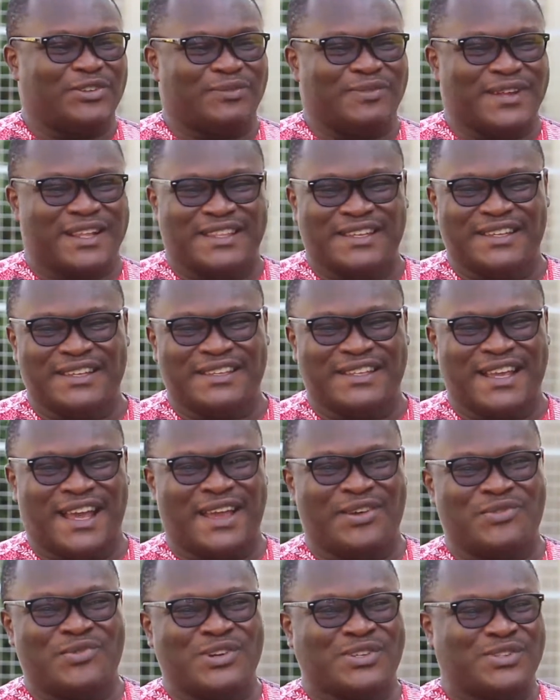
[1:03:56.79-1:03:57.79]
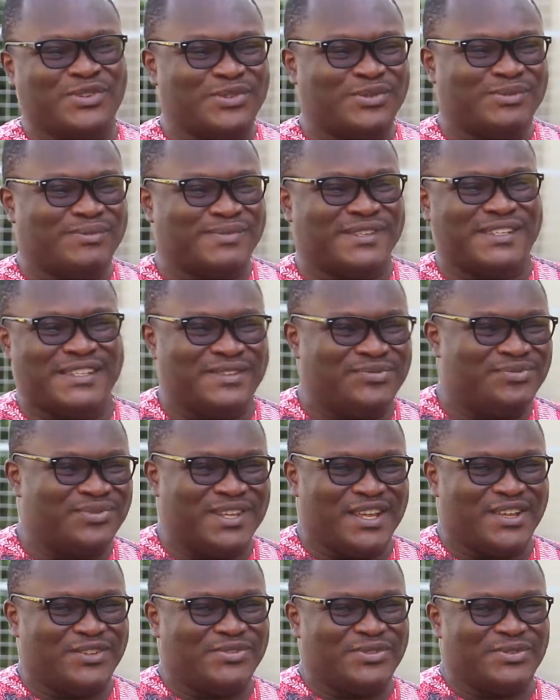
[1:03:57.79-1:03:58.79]
of the things I watch on
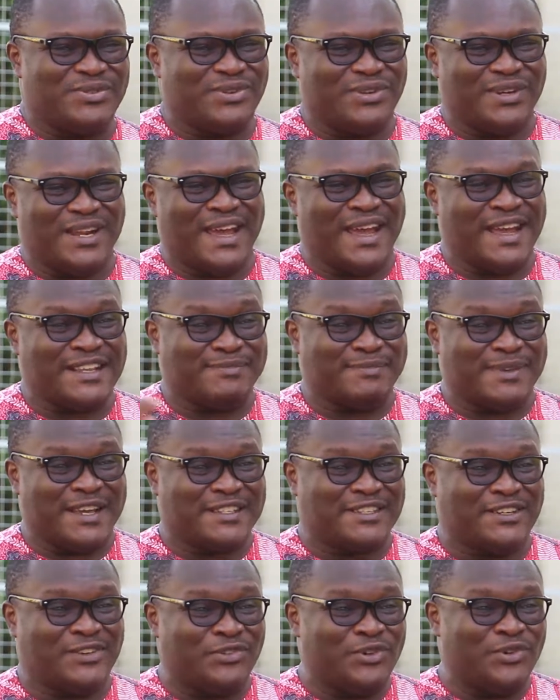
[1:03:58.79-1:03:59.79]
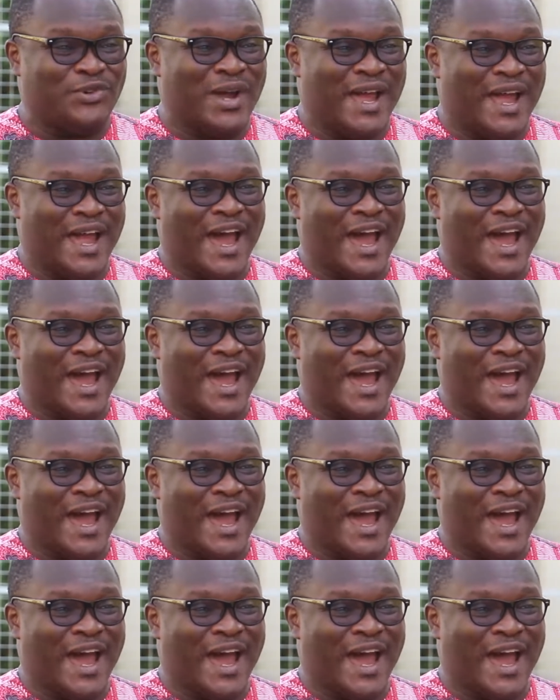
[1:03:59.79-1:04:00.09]
TV and so on, I ask myself, oh,